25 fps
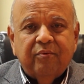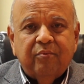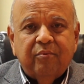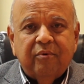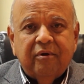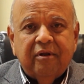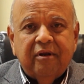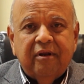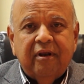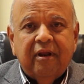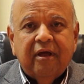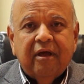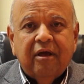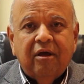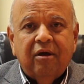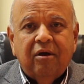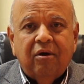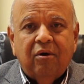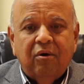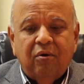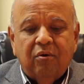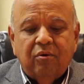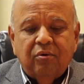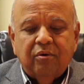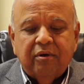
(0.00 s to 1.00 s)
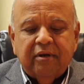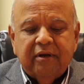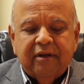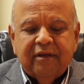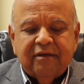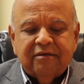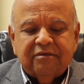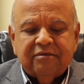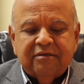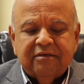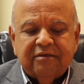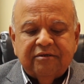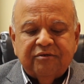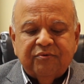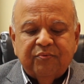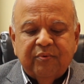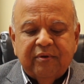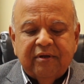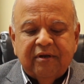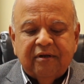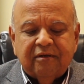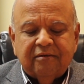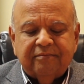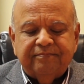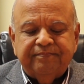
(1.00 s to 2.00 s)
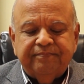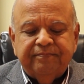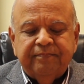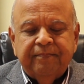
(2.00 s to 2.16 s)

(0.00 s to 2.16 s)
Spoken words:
world like our own as well.